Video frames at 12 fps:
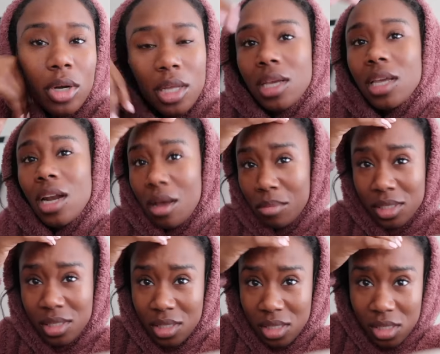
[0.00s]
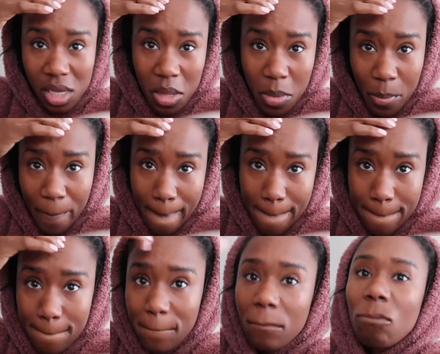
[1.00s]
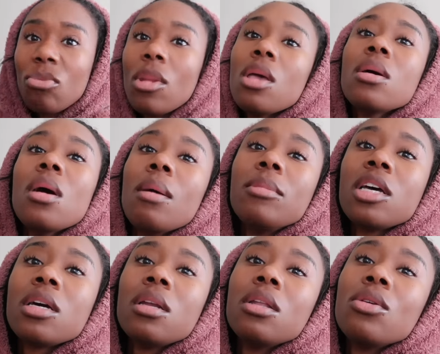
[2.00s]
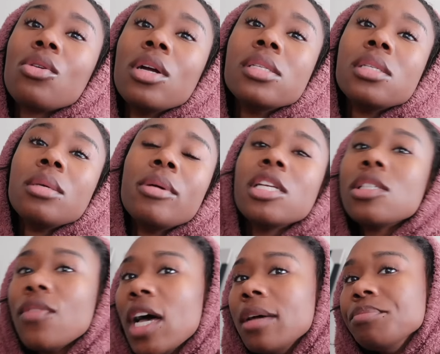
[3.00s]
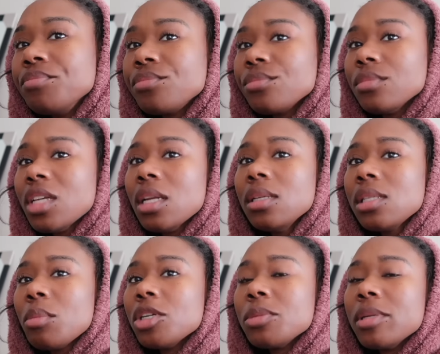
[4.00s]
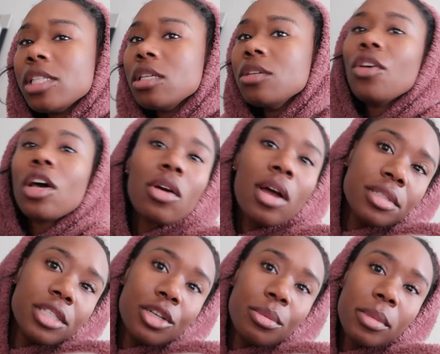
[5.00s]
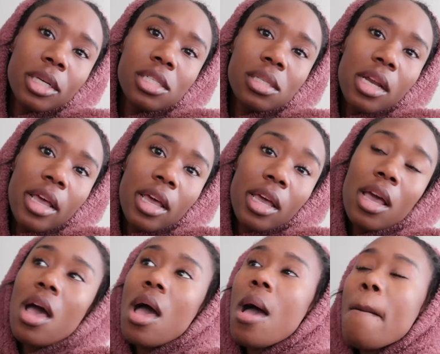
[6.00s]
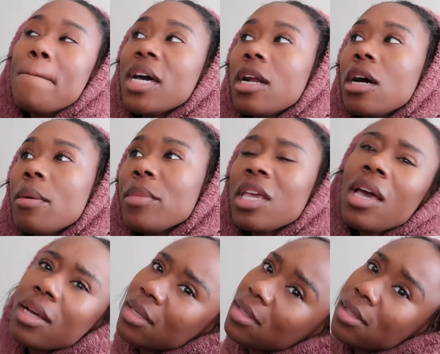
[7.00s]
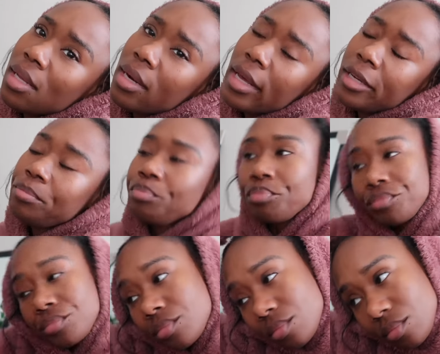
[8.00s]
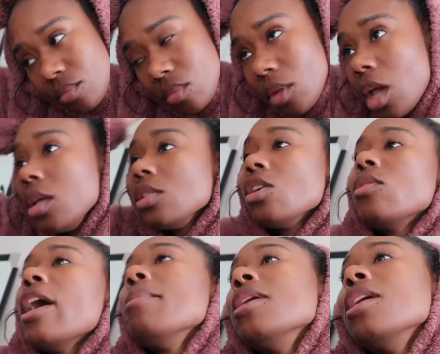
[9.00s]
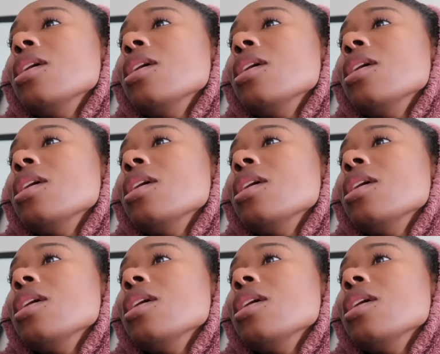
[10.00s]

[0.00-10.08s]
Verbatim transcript: morning, and honestly, I'm looking a little crusty, but it's fine. At least I brushed my teeth. I don't have to do much today, but um, yeah, it's Sunday, so that